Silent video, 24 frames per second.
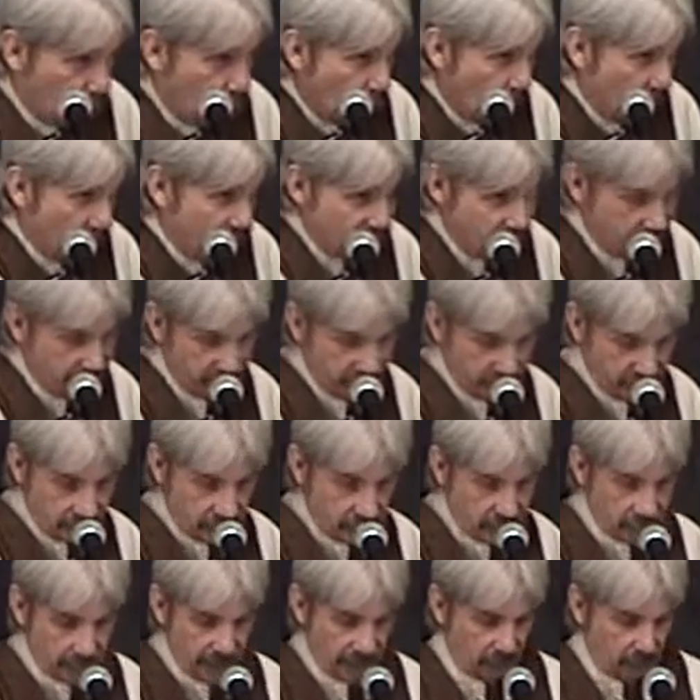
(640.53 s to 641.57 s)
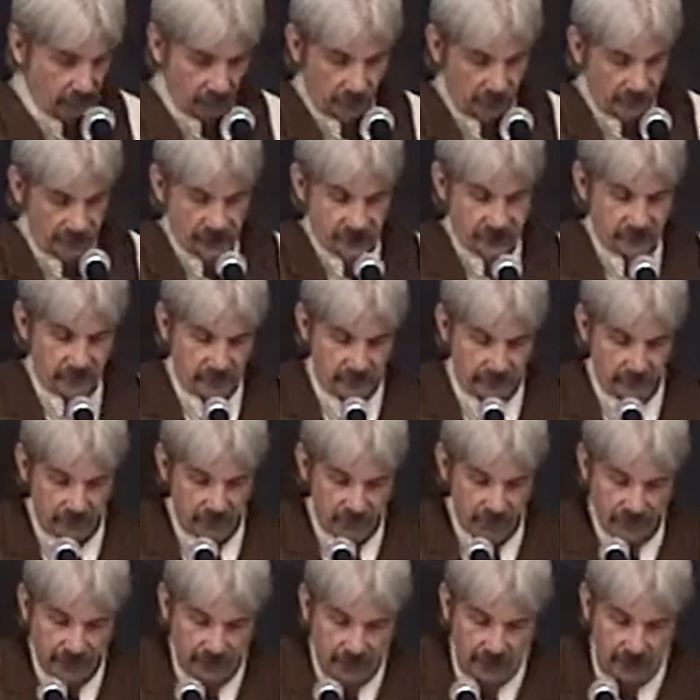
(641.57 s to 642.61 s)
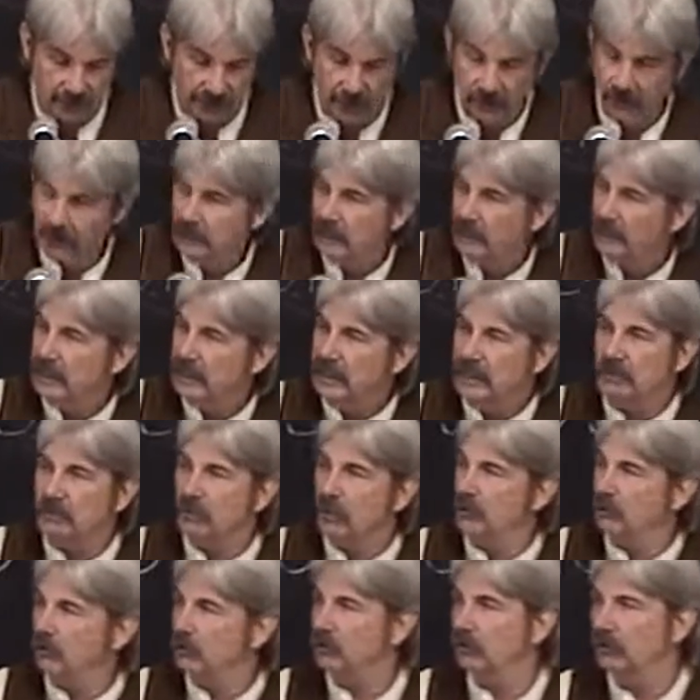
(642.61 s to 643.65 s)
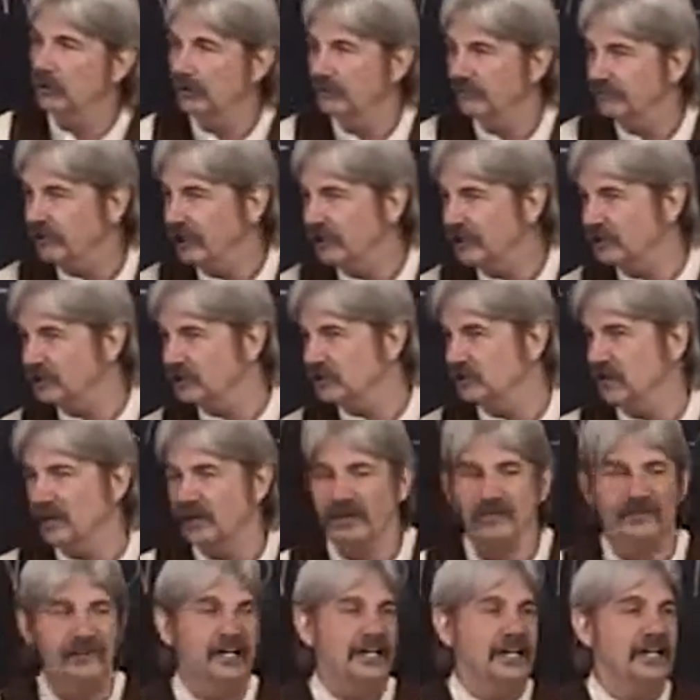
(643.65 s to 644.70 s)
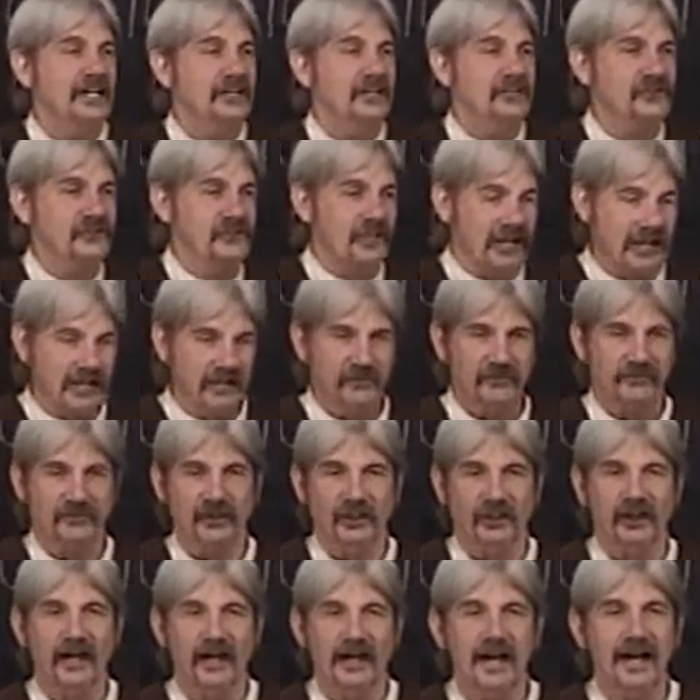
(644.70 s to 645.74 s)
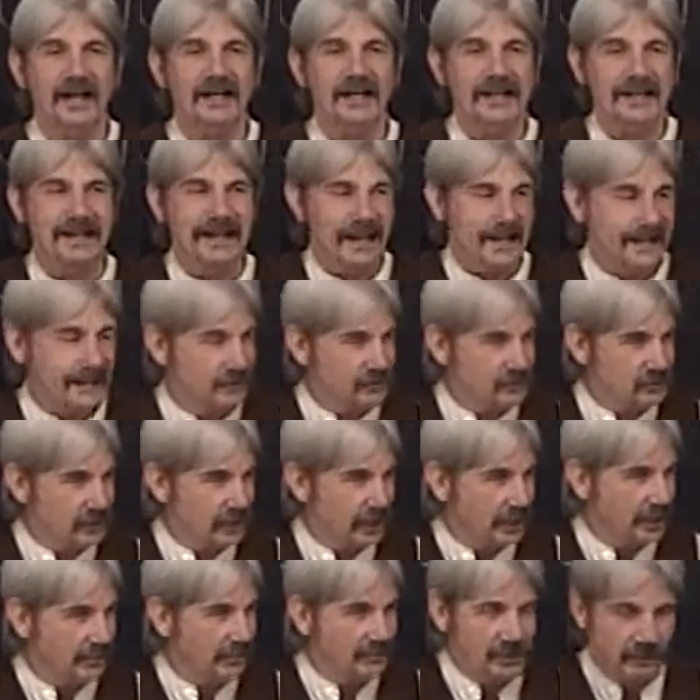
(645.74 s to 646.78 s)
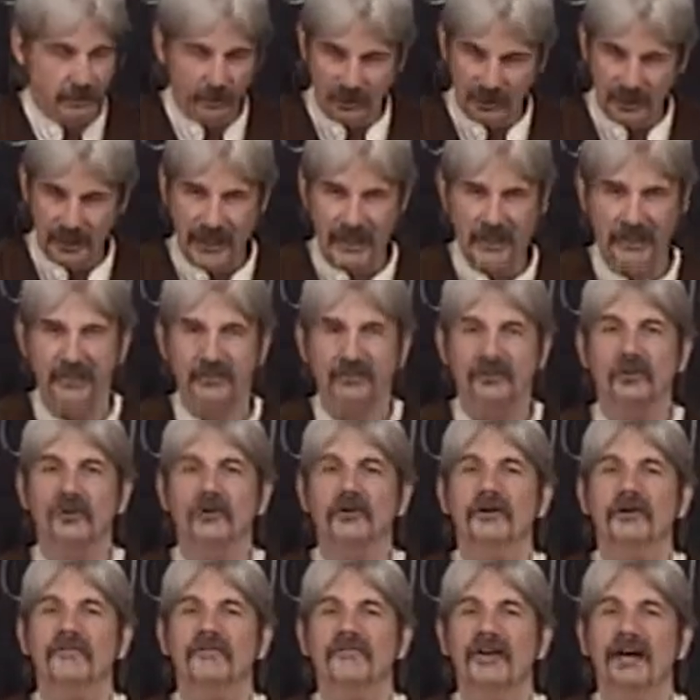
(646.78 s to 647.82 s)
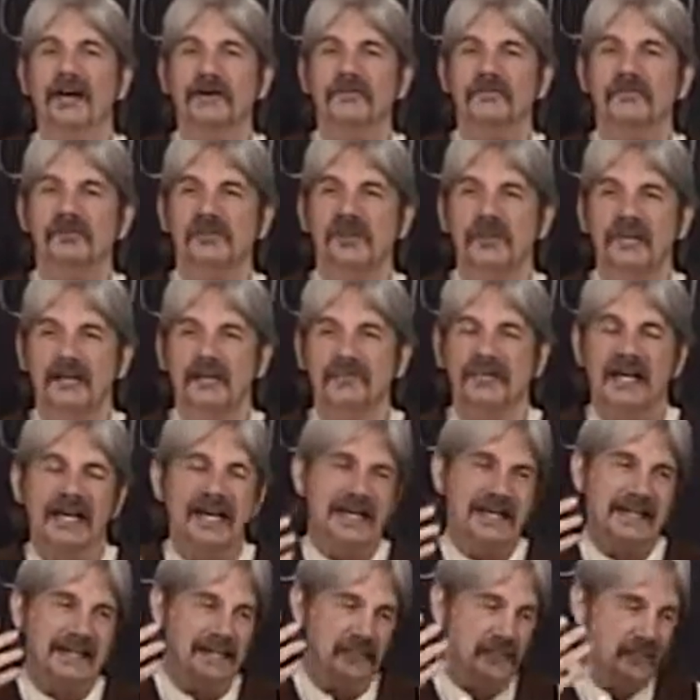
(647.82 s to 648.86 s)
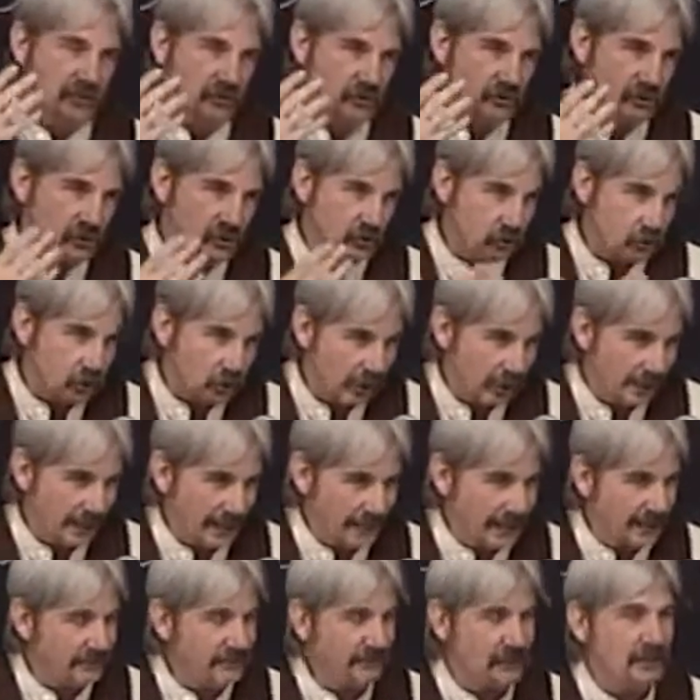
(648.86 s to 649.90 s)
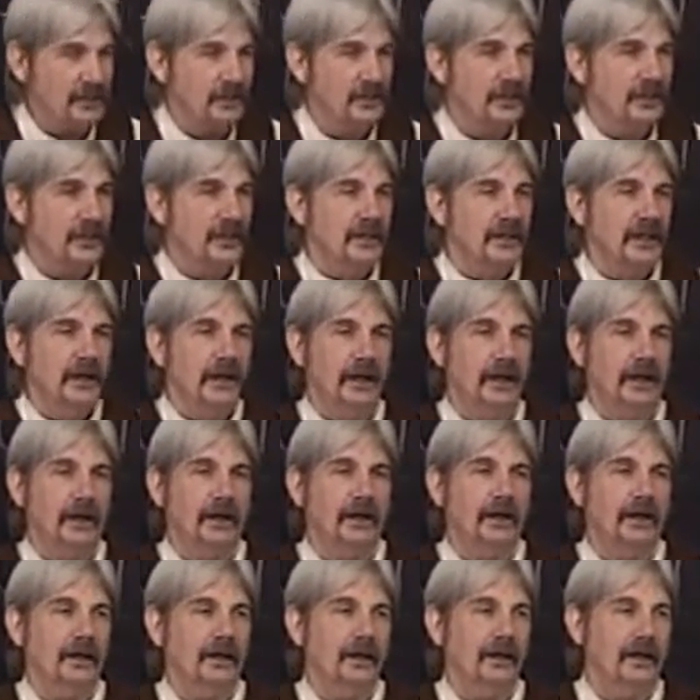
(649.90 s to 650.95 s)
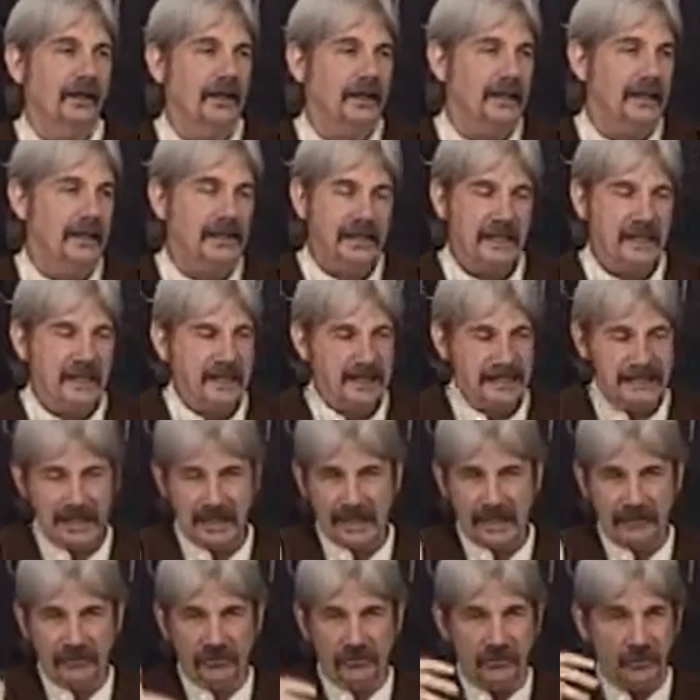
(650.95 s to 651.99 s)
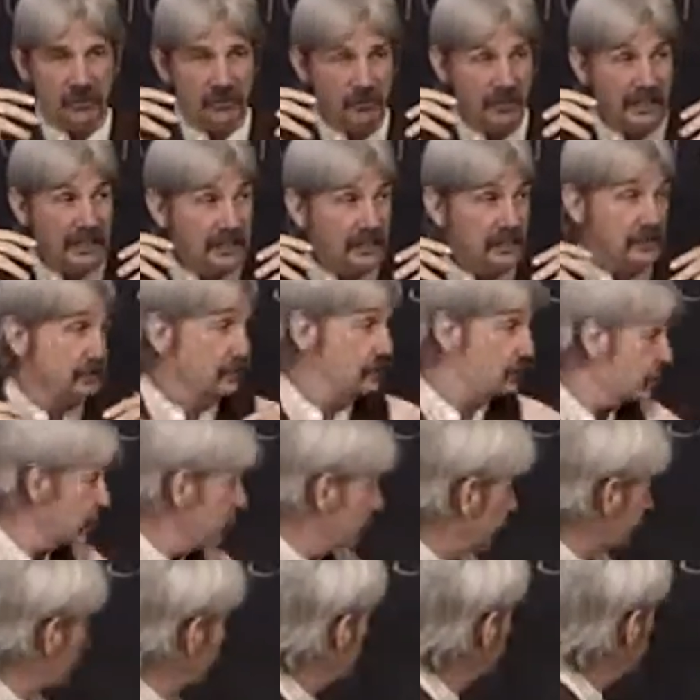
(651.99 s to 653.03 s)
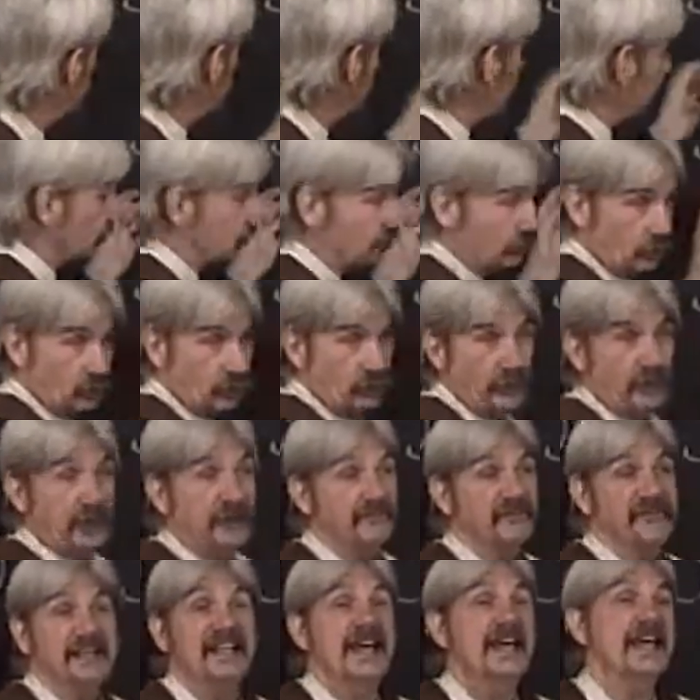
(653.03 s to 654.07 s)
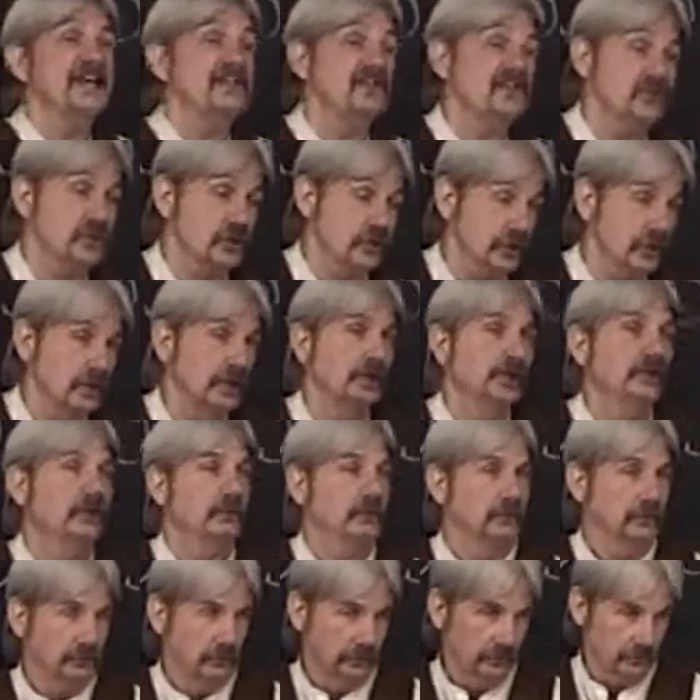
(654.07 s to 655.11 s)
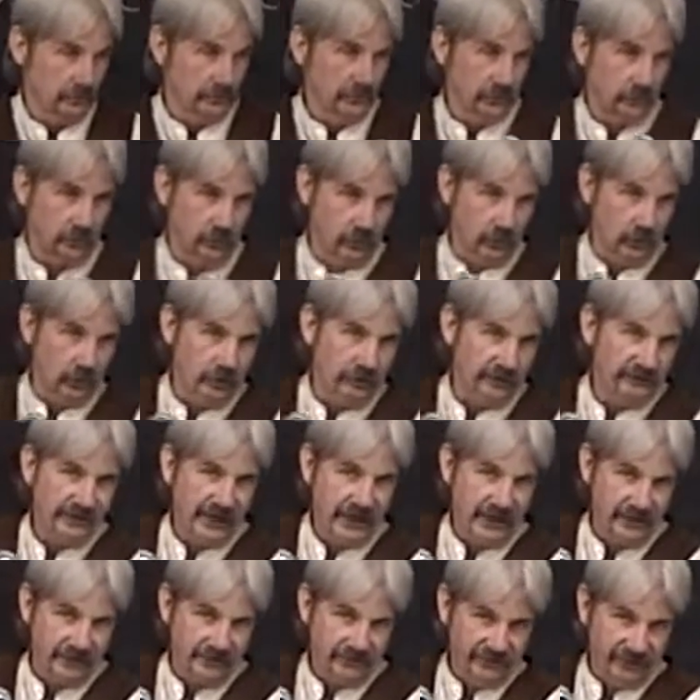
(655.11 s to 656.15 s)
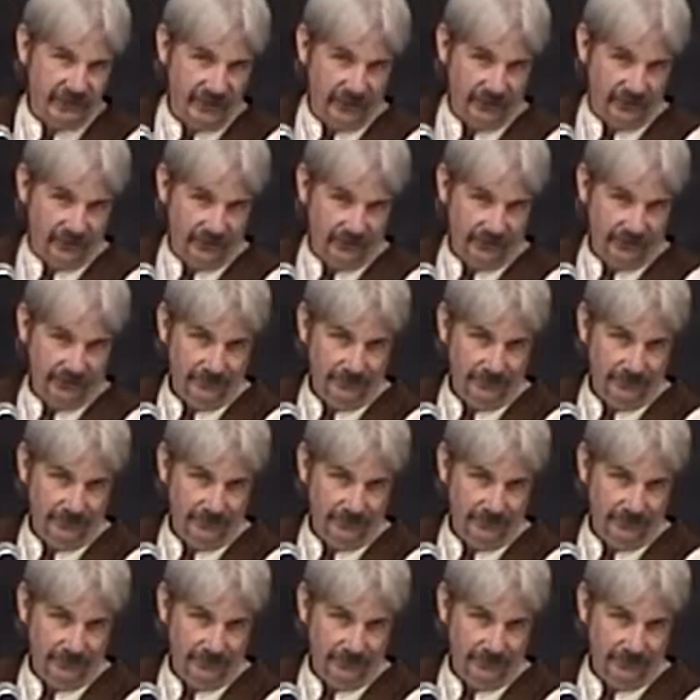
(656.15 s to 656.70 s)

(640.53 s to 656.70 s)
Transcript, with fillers: What has he been talking about? Well, we've just been reading it. He won't glorify himself. He stands for God and not himself. He will not glorify himself. He uses whatever uh, he can through his uh, glory of nature to glorify the Father.